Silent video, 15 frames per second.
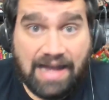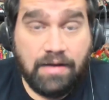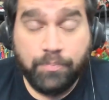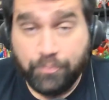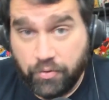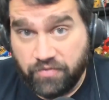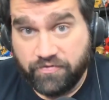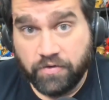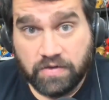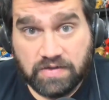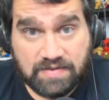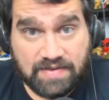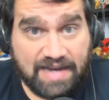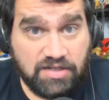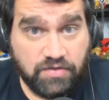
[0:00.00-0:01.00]
I
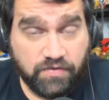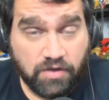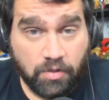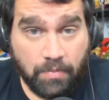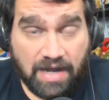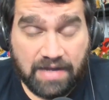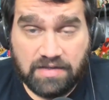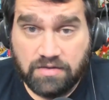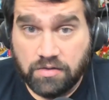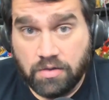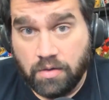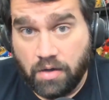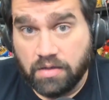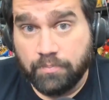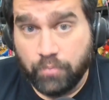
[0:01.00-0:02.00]
prefer Slash Film. I think
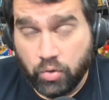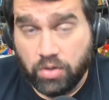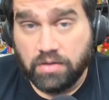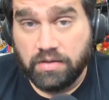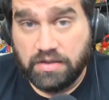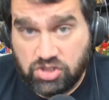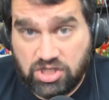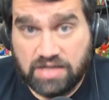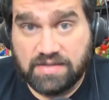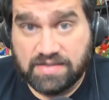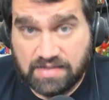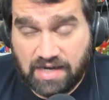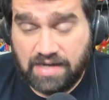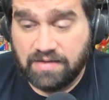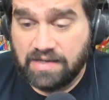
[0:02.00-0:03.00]
they're a more
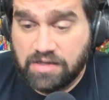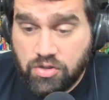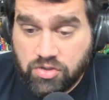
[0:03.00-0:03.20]
legit site.